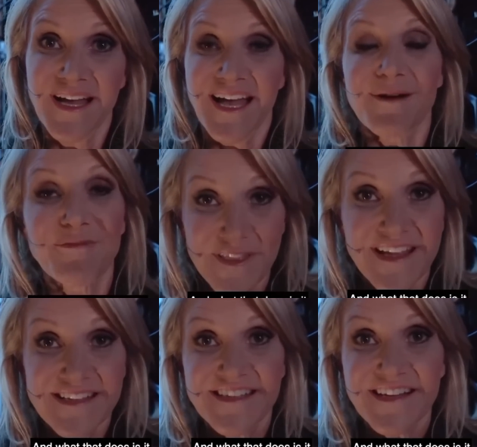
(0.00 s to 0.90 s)
And what
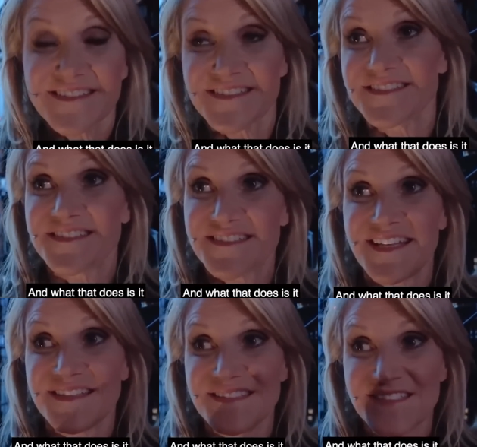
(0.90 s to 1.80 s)
that does is it
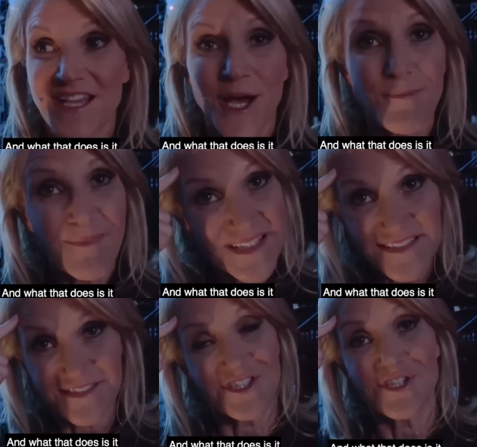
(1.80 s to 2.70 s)
sends a
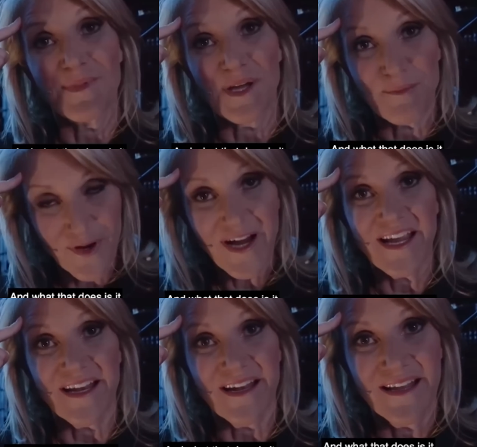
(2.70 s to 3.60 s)
message to my
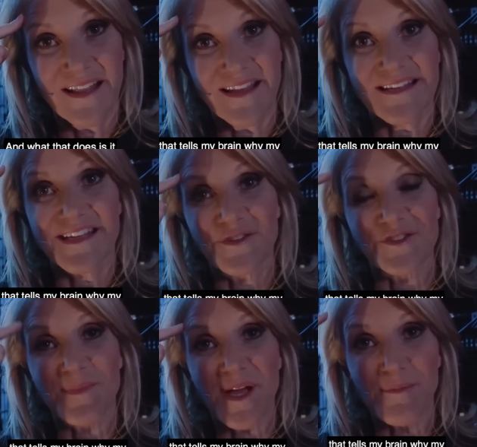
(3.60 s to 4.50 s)
brain that
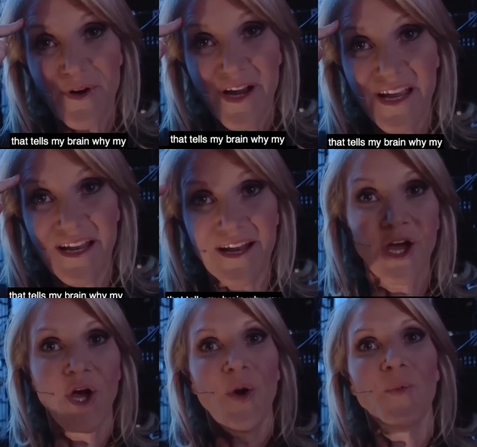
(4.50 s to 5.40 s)
tells my
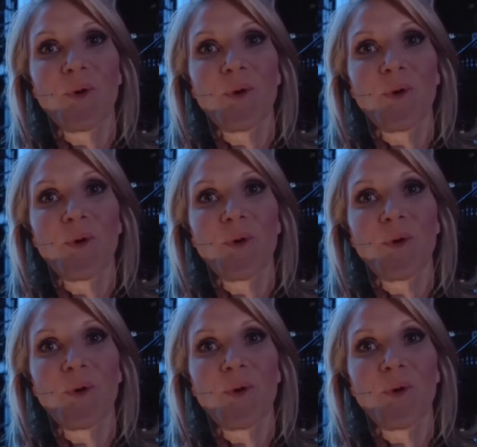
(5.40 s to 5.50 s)
brain